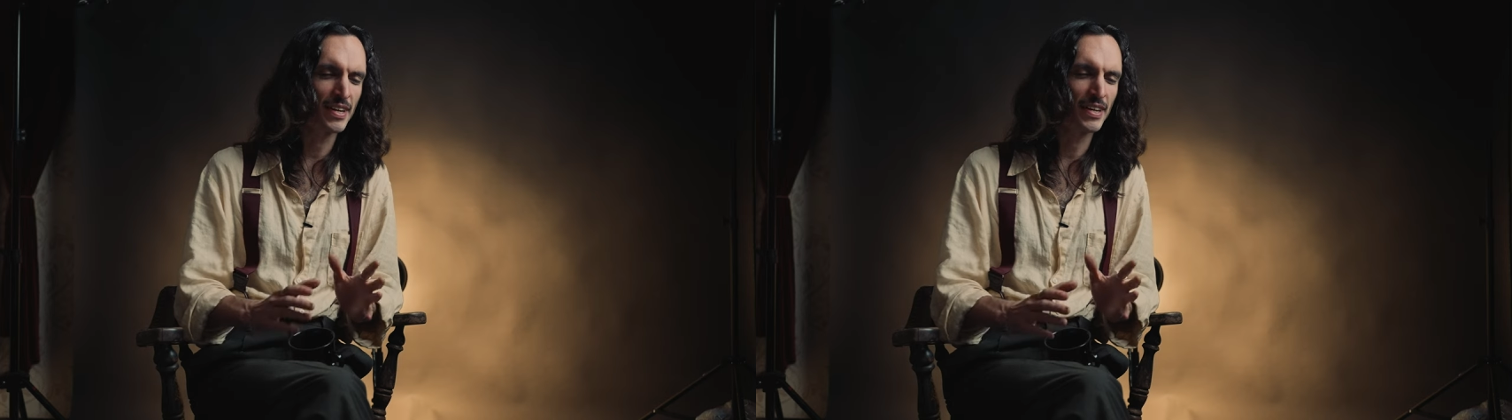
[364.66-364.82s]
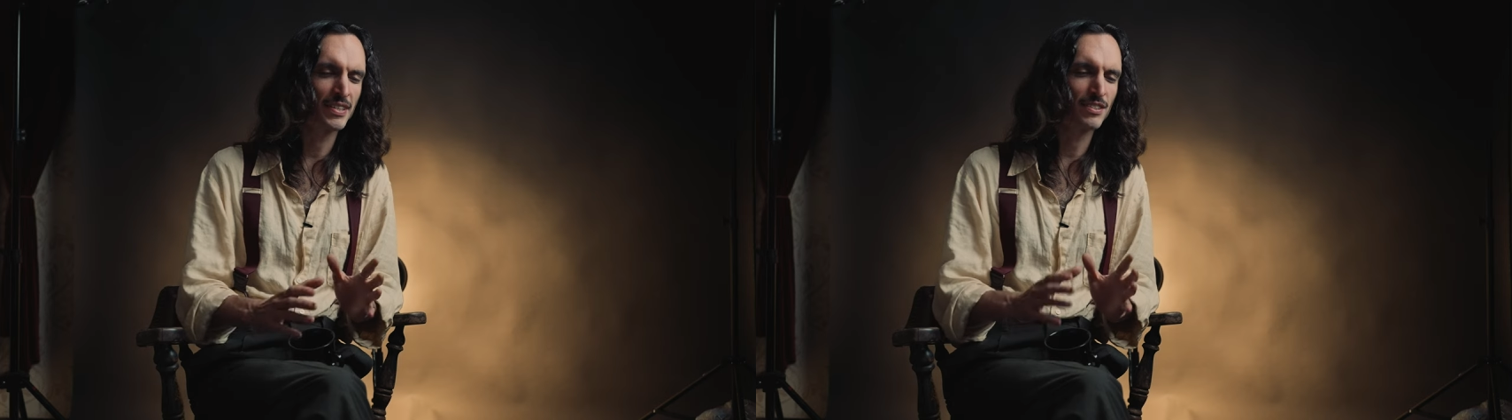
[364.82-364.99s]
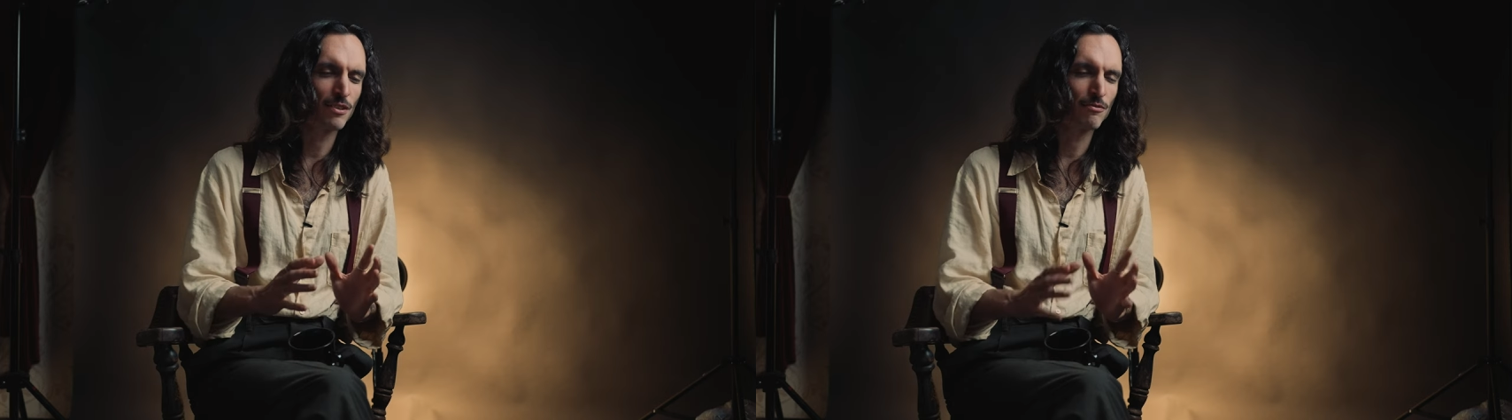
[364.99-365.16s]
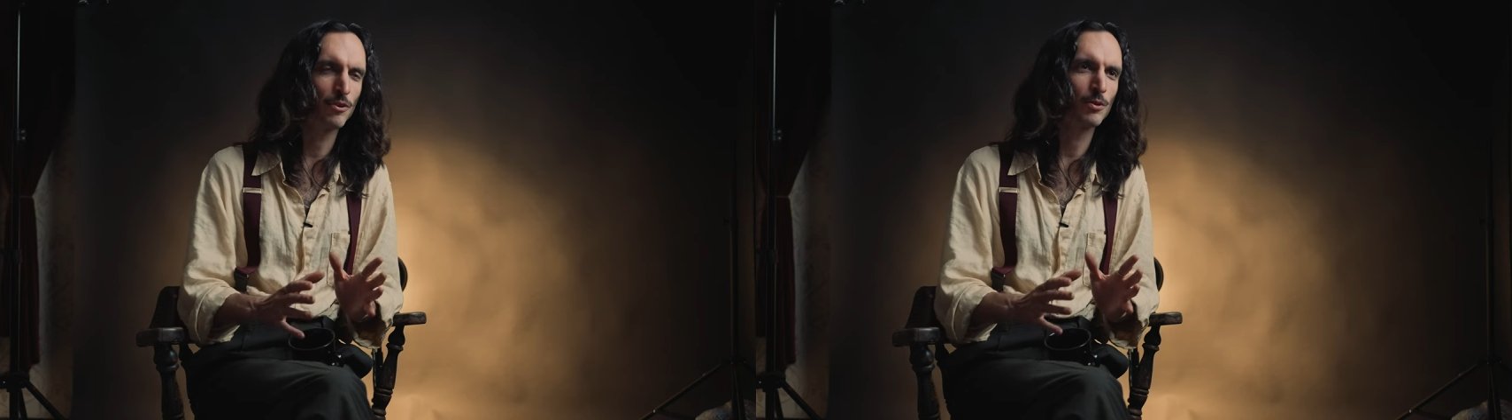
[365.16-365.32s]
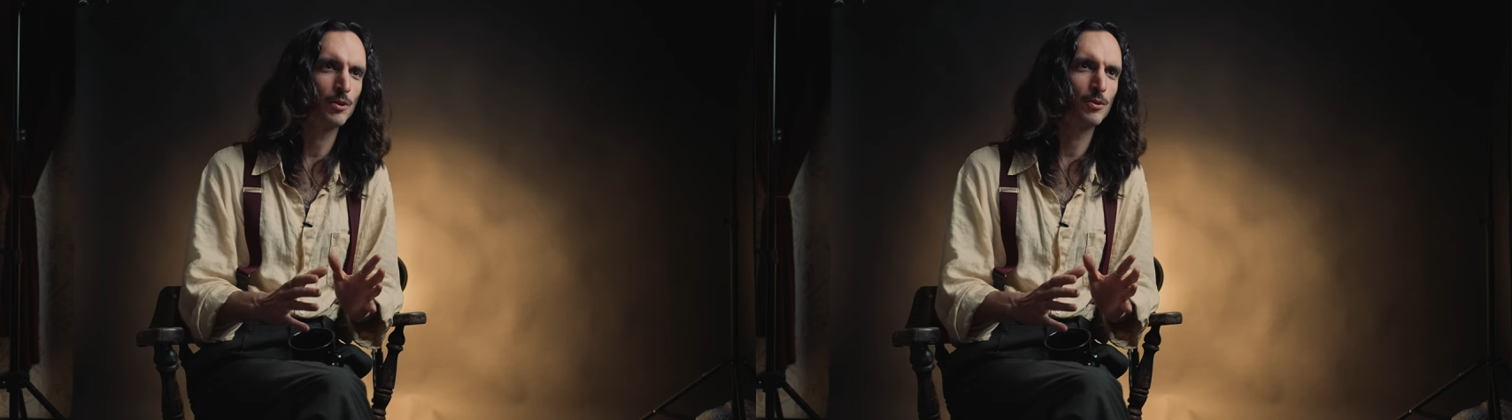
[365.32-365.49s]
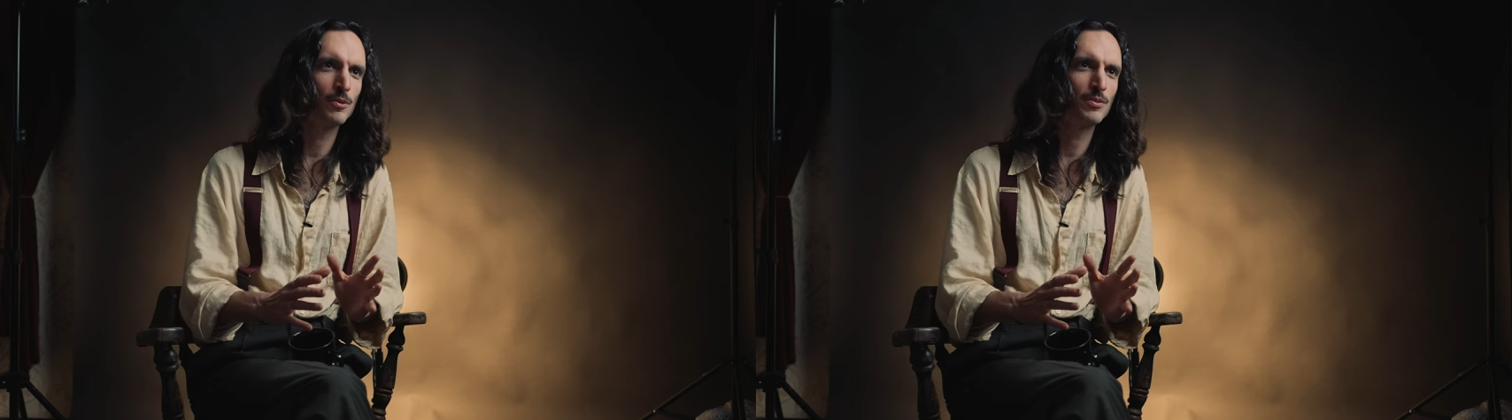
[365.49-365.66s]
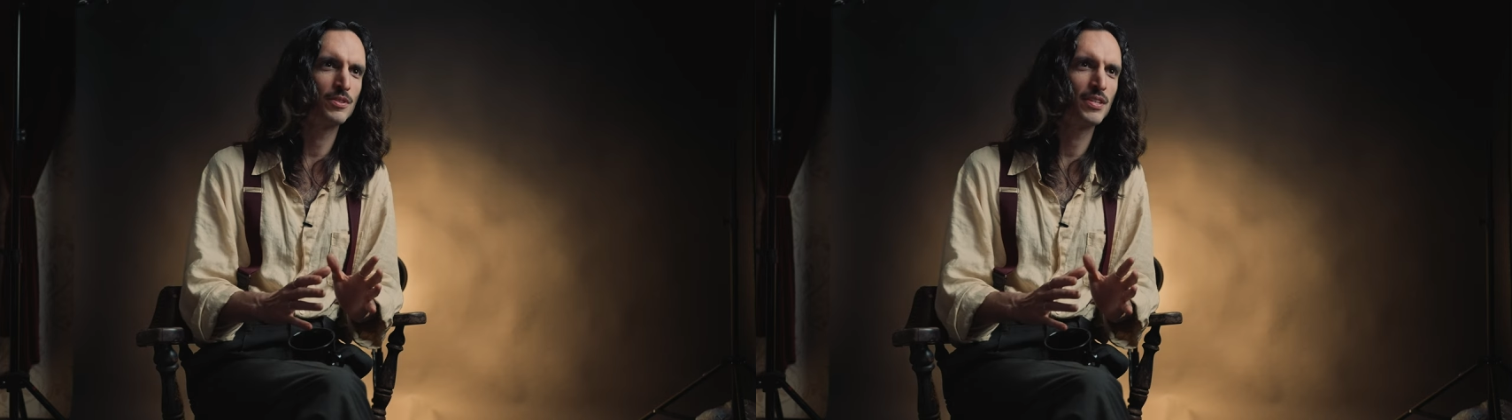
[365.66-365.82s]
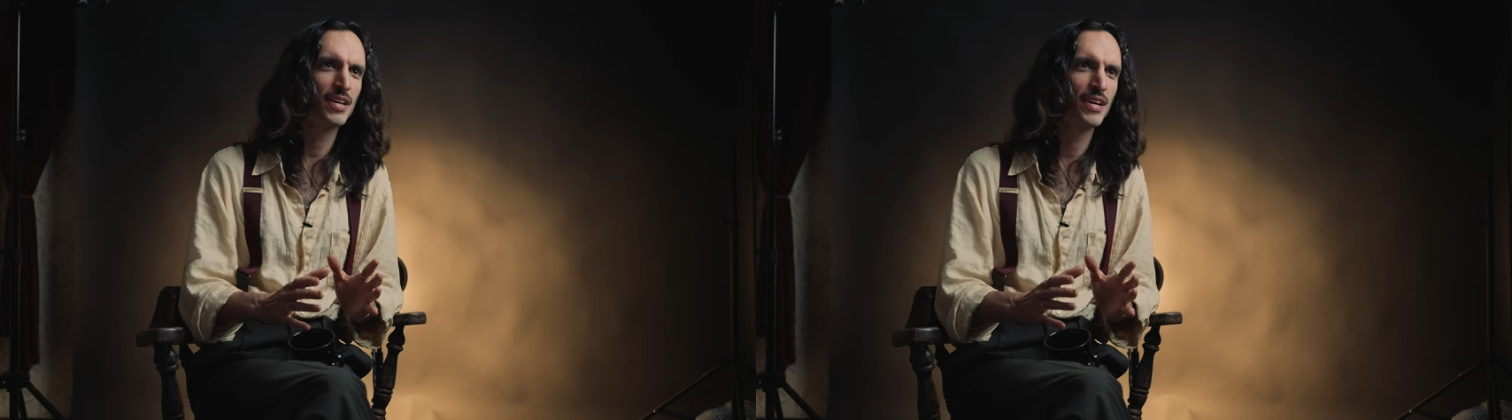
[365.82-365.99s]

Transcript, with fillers: takes the photos